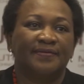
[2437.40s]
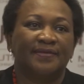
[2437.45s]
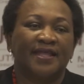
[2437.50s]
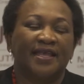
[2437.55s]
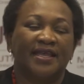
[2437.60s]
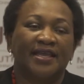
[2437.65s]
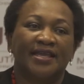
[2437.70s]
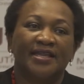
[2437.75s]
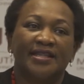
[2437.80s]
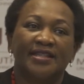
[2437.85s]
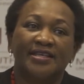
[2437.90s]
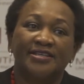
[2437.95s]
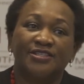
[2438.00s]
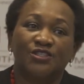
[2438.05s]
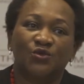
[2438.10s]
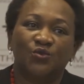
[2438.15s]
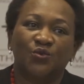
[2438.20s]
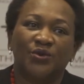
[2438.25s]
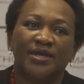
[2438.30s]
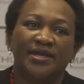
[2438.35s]
In this
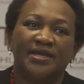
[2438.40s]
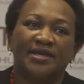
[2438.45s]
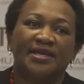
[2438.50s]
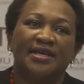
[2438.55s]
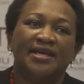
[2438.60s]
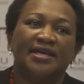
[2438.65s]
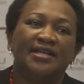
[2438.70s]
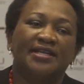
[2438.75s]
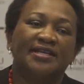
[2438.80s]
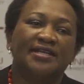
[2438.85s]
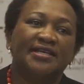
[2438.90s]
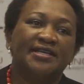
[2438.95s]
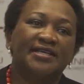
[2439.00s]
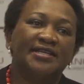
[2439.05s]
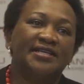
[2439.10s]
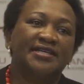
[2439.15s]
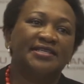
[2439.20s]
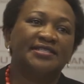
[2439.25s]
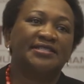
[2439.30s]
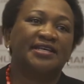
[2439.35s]
way,
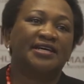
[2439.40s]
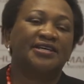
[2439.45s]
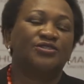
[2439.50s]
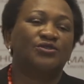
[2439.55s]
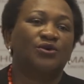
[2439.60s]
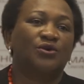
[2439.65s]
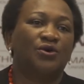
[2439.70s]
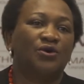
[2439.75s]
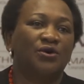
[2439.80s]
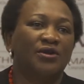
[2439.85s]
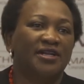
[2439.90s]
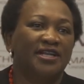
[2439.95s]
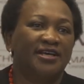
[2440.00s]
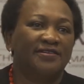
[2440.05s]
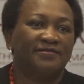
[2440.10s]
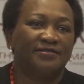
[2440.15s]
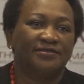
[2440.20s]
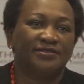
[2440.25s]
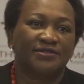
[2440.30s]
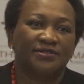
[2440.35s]
leaders at all
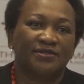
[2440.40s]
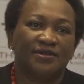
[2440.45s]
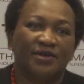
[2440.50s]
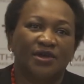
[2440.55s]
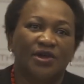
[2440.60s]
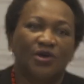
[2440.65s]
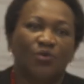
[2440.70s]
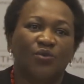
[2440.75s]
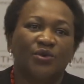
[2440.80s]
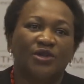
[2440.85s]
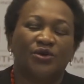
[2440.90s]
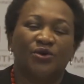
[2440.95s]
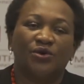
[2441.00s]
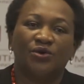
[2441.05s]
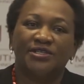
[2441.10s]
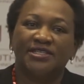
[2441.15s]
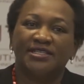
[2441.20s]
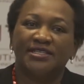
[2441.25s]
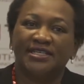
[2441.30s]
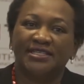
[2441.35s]
levels will
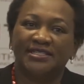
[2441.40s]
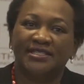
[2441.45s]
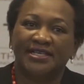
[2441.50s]
coordinate their